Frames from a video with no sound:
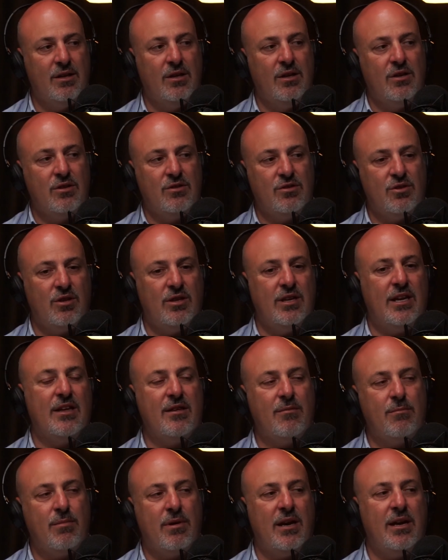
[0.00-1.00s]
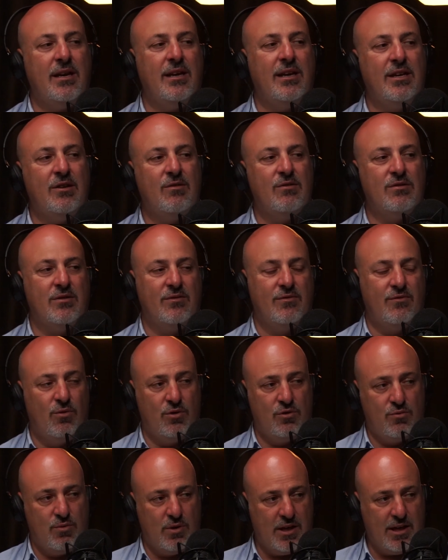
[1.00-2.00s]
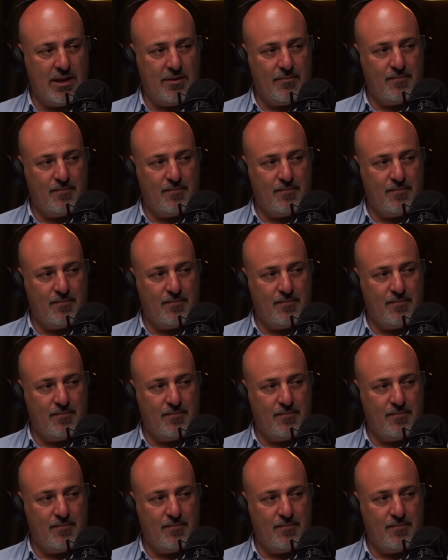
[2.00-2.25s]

Mm-hmm. So you're now then paying interest on $420,000.